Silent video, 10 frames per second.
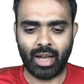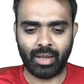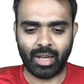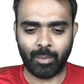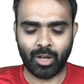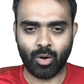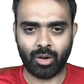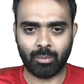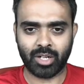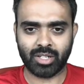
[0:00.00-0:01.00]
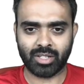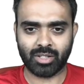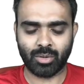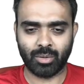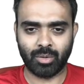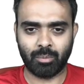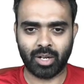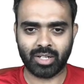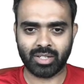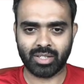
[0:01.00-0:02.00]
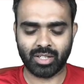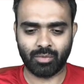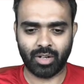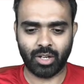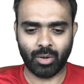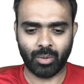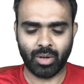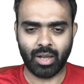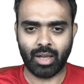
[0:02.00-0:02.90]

let me go and purchase this video.